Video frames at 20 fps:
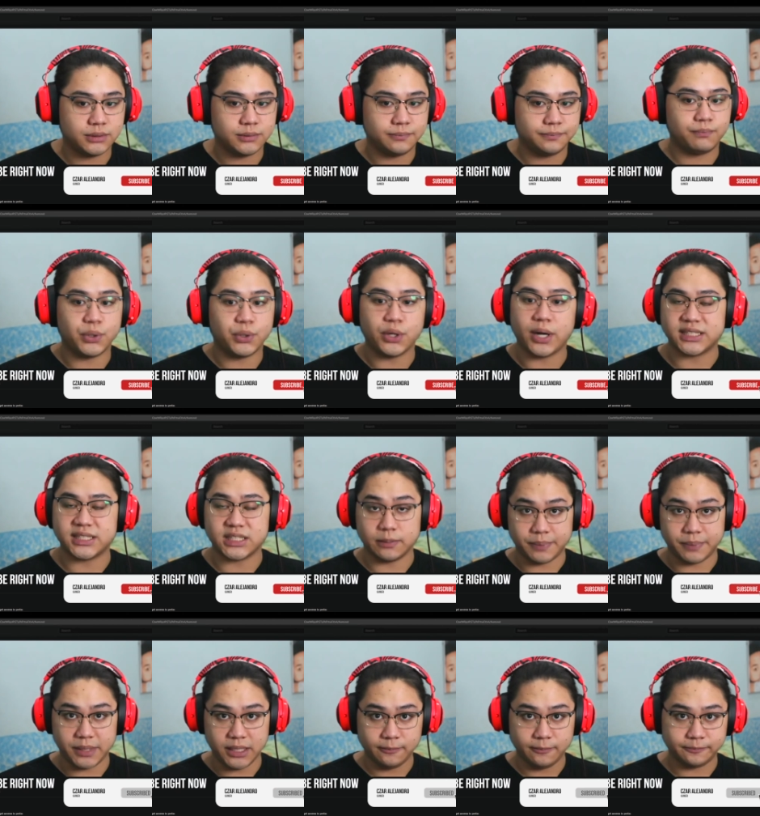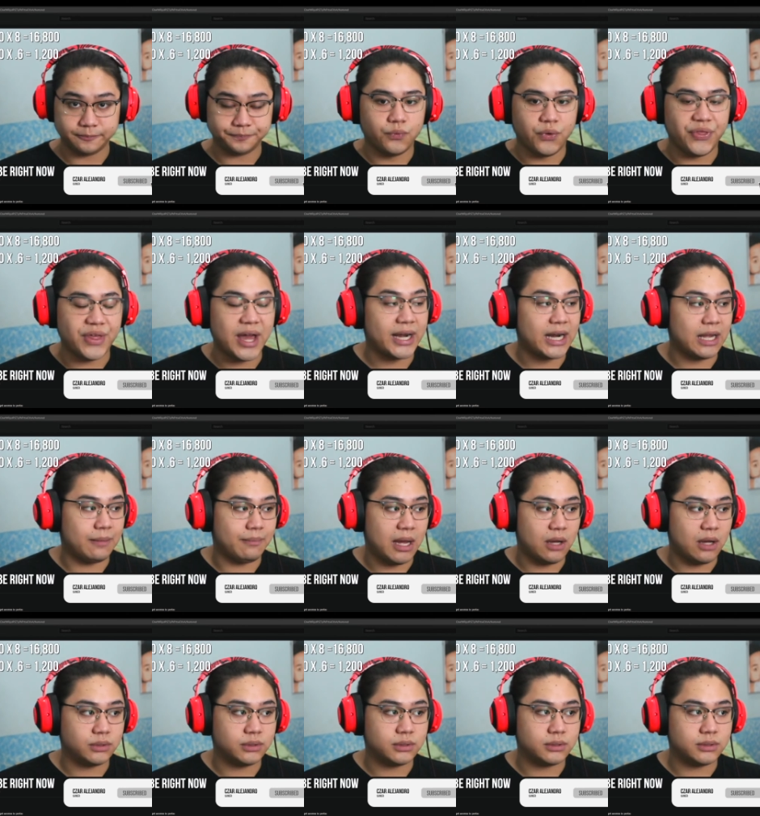per SLP. With that
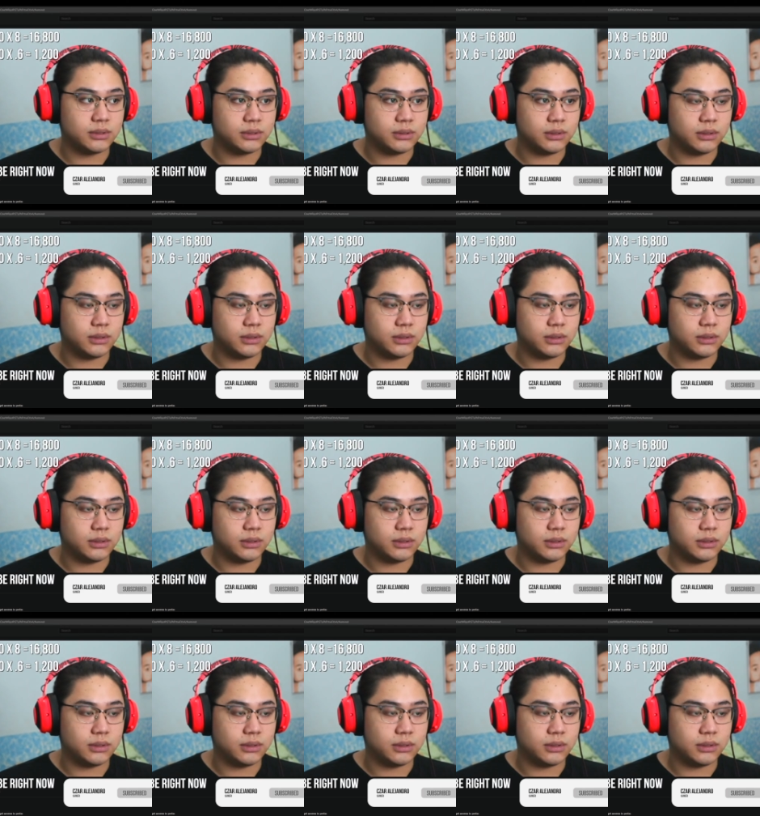amount,